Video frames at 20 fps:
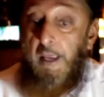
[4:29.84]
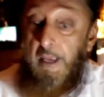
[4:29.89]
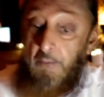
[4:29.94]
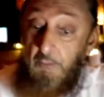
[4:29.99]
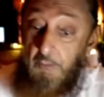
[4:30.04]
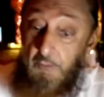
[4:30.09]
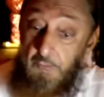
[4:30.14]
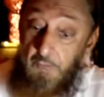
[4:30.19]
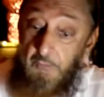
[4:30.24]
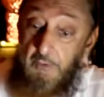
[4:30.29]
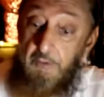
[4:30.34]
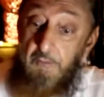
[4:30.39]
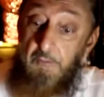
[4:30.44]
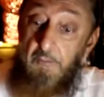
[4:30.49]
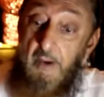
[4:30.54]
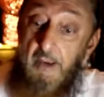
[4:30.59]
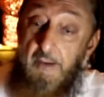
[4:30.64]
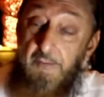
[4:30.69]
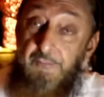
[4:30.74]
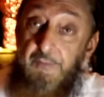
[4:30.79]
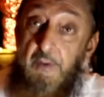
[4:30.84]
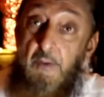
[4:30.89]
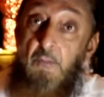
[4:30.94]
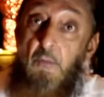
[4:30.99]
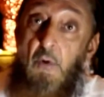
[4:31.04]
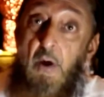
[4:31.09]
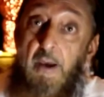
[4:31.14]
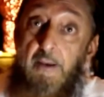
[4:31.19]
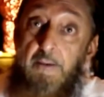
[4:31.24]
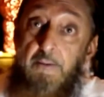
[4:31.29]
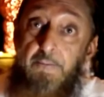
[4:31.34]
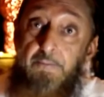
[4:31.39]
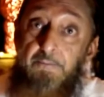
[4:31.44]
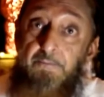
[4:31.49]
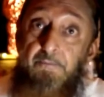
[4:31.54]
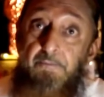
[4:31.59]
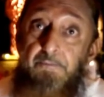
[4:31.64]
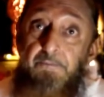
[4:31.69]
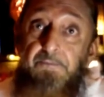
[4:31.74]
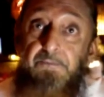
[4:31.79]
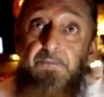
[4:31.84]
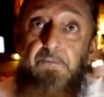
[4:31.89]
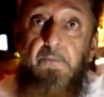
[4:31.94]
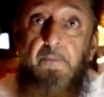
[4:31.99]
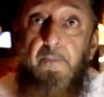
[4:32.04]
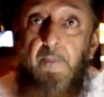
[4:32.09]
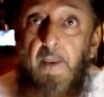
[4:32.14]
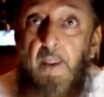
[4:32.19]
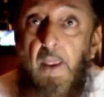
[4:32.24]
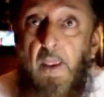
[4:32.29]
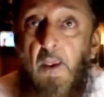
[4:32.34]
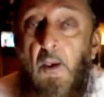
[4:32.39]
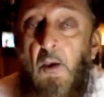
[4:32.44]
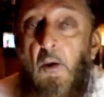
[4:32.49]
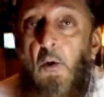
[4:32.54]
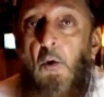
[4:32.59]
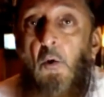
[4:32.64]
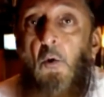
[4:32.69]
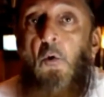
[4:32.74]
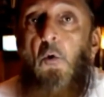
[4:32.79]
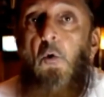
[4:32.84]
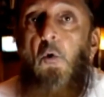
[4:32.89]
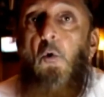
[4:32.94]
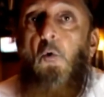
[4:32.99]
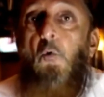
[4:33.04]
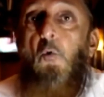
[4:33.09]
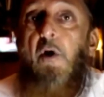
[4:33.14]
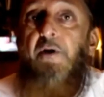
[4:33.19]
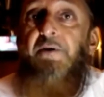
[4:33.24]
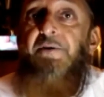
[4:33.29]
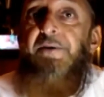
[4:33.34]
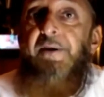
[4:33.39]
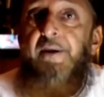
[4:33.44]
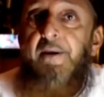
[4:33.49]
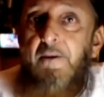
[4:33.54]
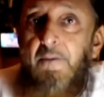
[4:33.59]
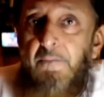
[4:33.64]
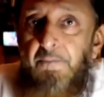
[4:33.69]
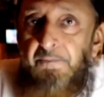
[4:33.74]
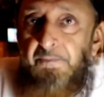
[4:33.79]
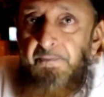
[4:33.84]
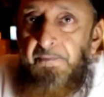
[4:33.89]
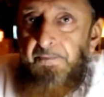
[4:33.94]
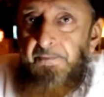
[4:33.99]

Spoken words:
It was written by someone who wanted